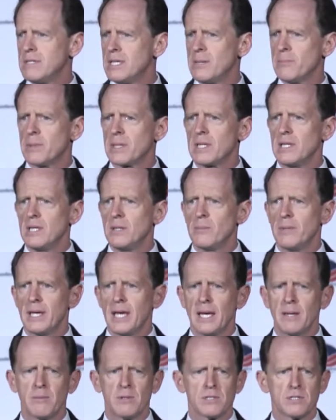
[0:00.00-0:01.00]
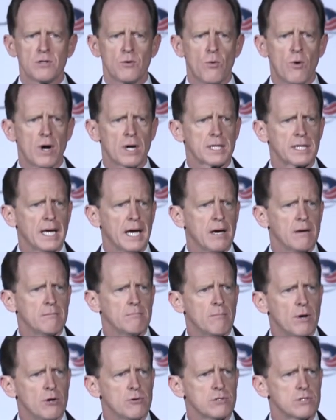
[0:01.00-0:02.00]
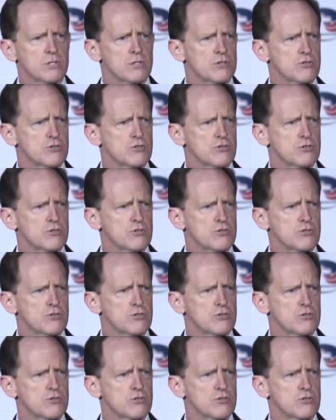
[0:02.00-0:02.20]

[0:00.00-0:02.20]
typically be able to walk down most